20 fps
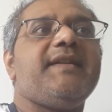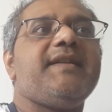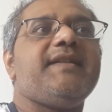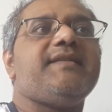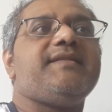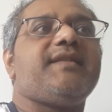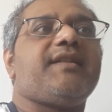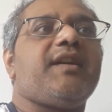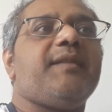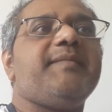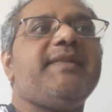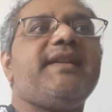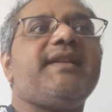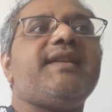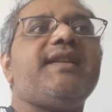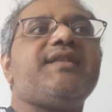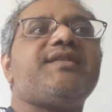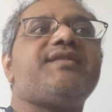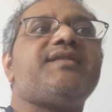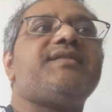The
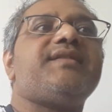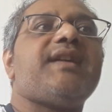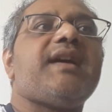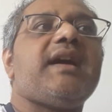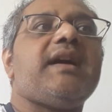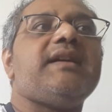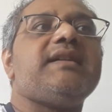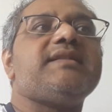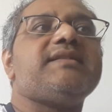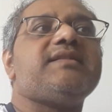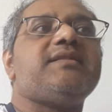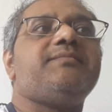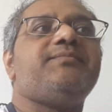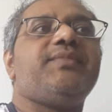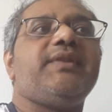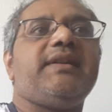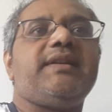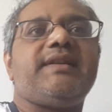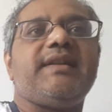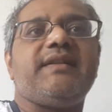communication has a
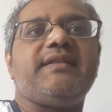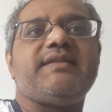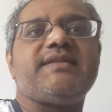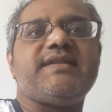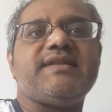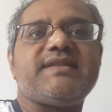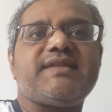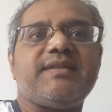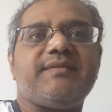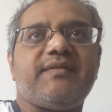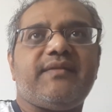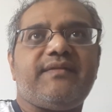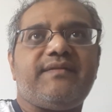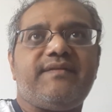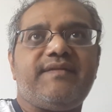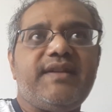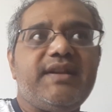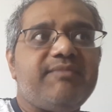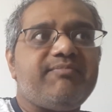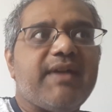built-in system of
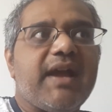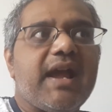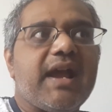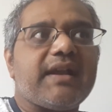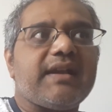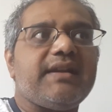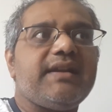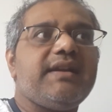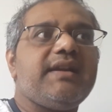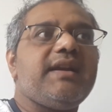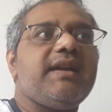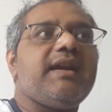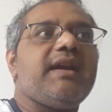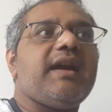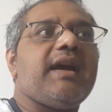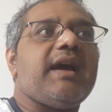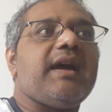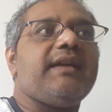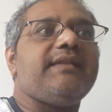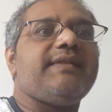feedback,
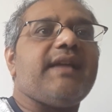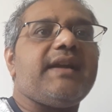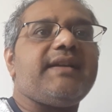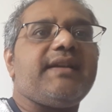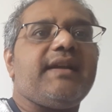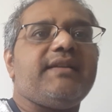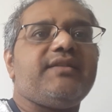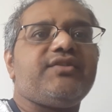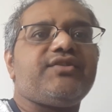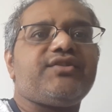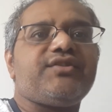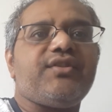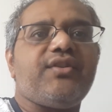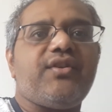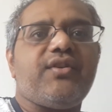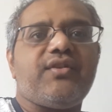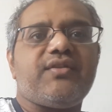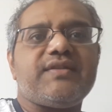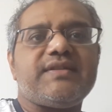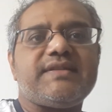and that
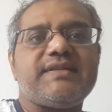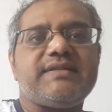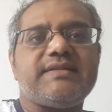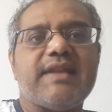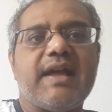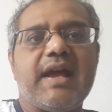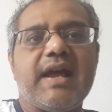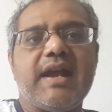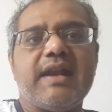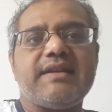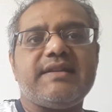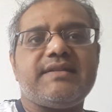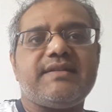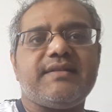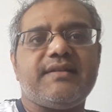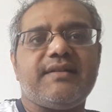ensures that